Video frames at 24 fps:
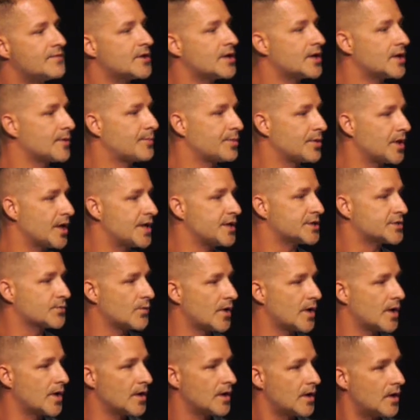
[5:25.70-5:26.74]
in a place
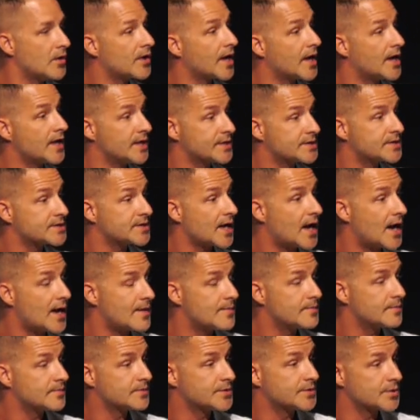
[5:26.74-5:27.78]
where, okay, it's
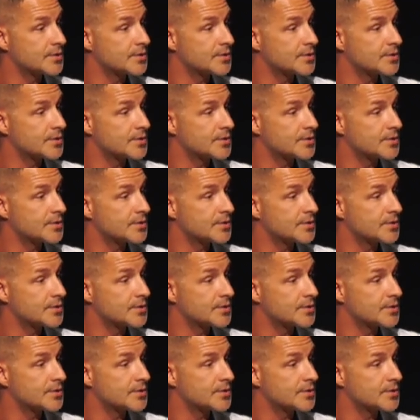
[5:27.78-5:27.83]
time to